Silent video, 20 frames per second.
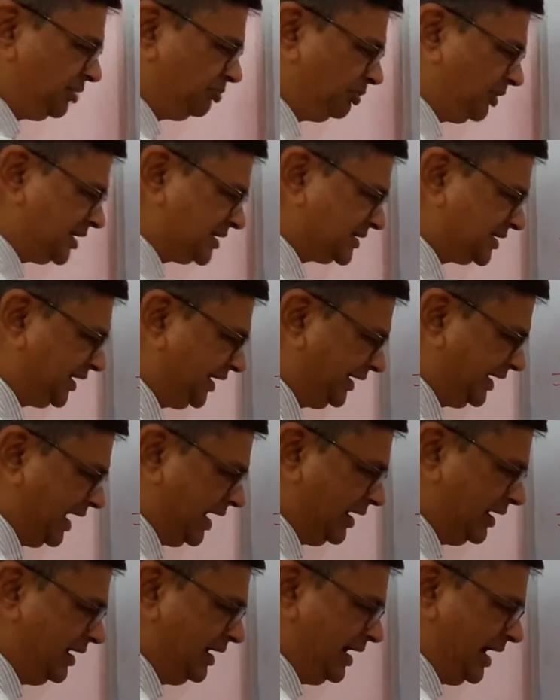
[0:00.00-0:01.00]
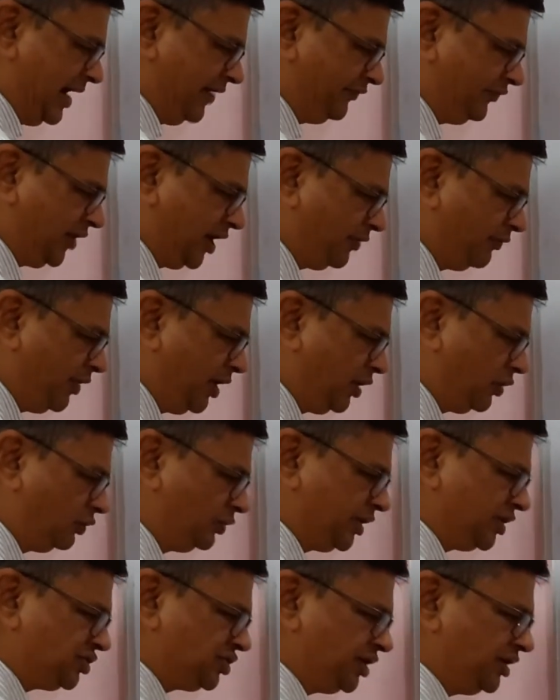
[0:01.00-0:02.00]
plus theta after one
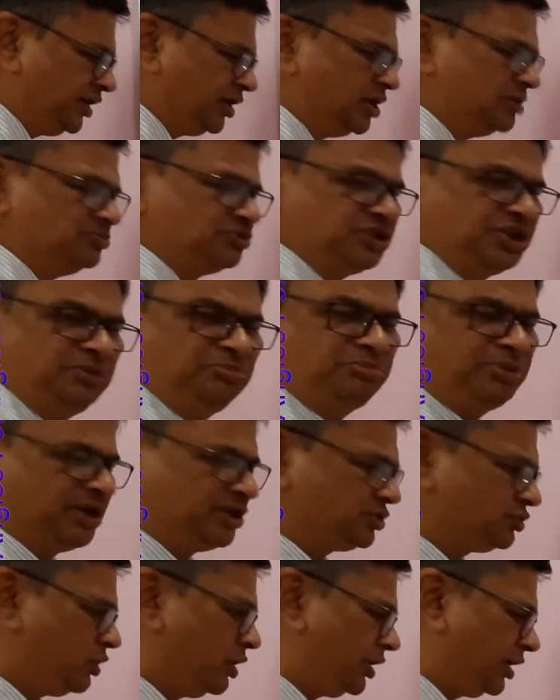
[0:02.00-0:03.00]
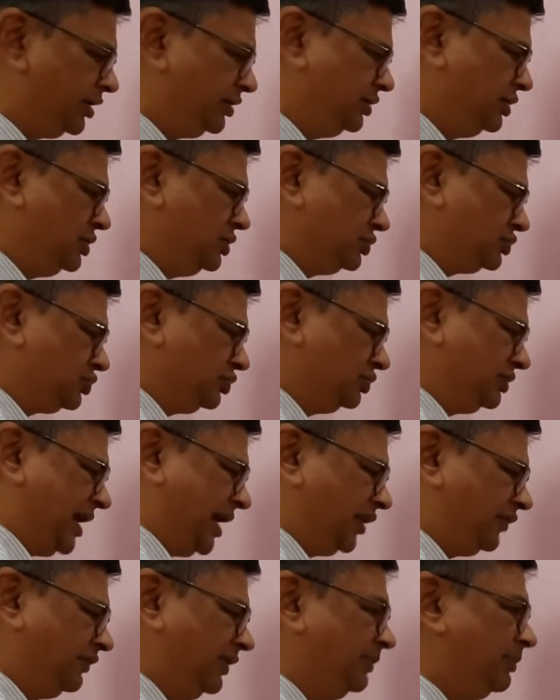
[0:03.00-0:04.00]
rotation comes in first quadrant, so
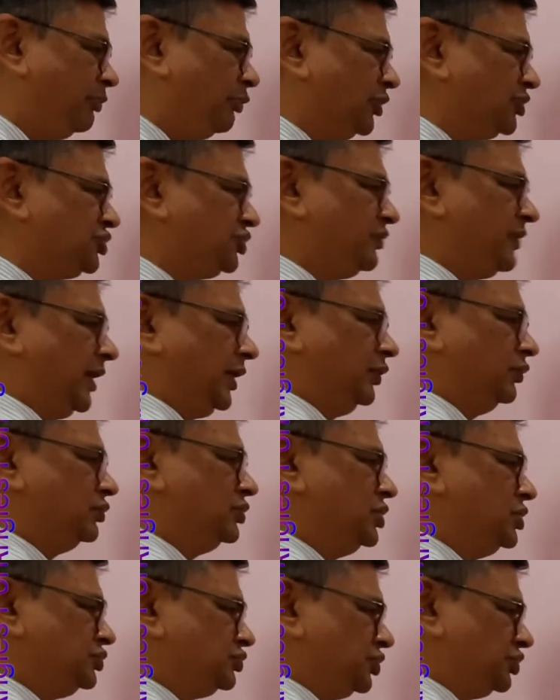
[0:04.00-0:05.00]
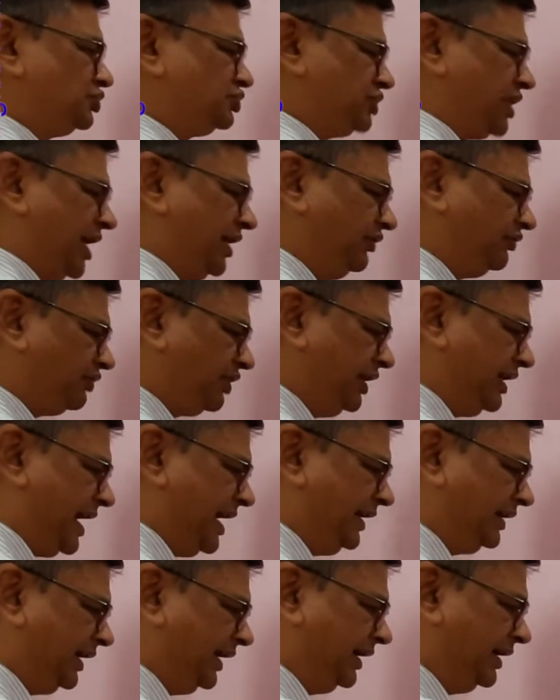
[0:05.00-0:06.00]
that will be positive value. So sine
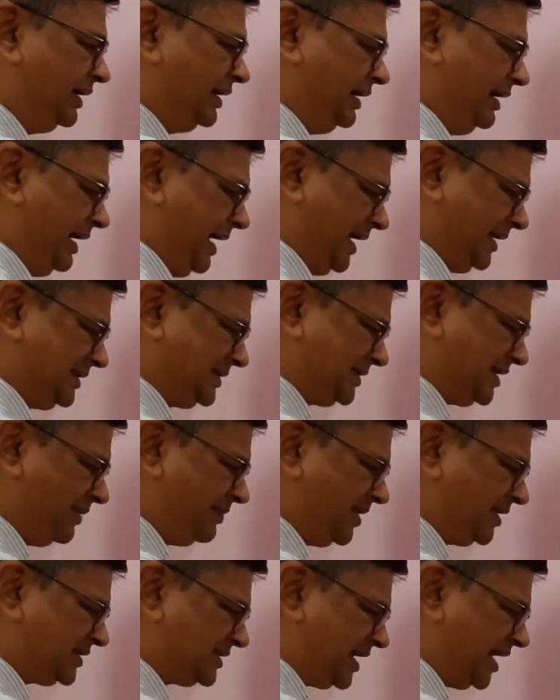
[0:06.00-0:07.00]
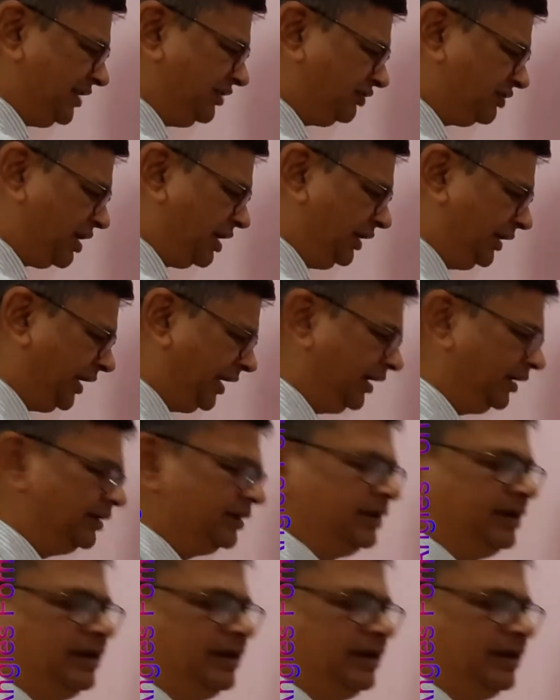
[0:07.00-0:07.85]
390 at same as sine 30,